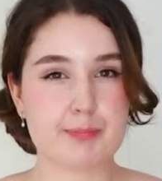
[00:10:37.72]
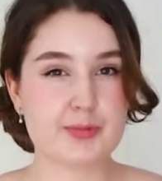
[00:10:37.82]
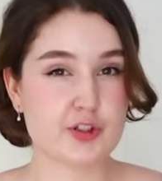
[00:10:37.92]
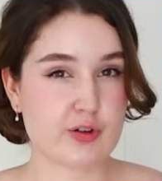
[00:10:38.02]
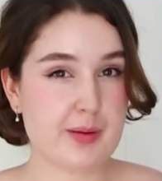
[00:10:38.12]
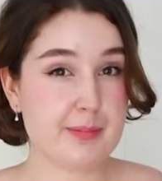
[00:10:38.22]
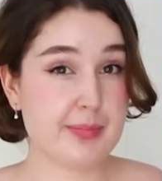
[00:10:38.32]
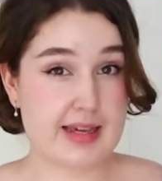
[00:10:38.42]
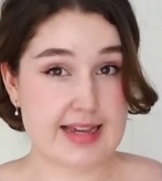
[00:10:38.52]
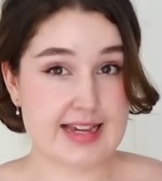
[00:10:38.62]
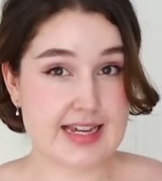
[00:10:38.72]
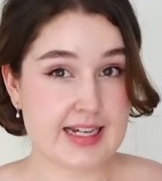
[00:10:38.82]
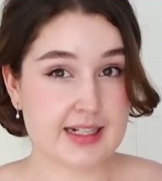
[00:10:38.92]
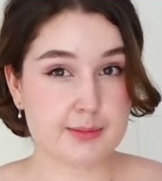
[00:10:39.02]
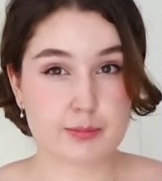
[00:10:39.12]

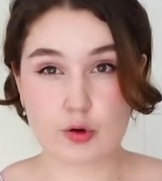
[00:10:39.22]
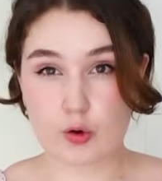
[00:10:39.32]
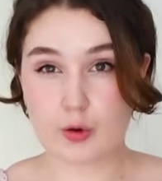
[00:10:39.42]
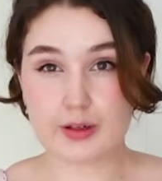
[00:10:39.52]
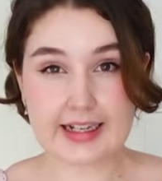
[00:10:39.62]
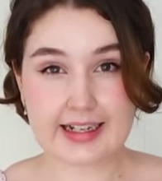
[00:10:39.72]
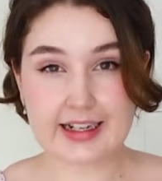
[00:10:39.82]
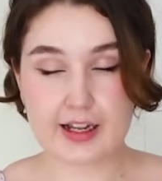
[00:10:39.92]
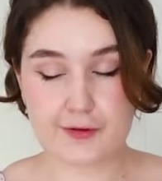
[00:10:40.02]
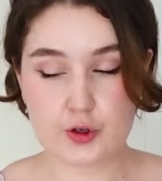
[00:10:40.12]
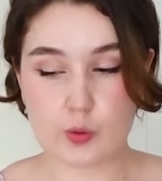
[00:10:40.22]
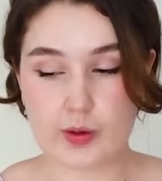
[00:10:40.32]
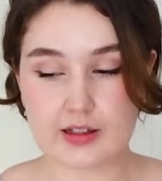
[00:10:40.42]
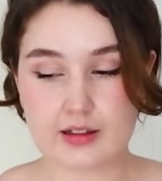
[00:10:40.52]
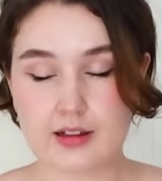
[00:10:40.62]
shrimpy, prawny, if you
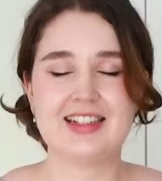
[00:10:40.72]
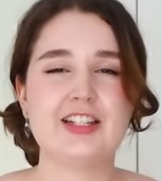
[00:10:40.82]
will.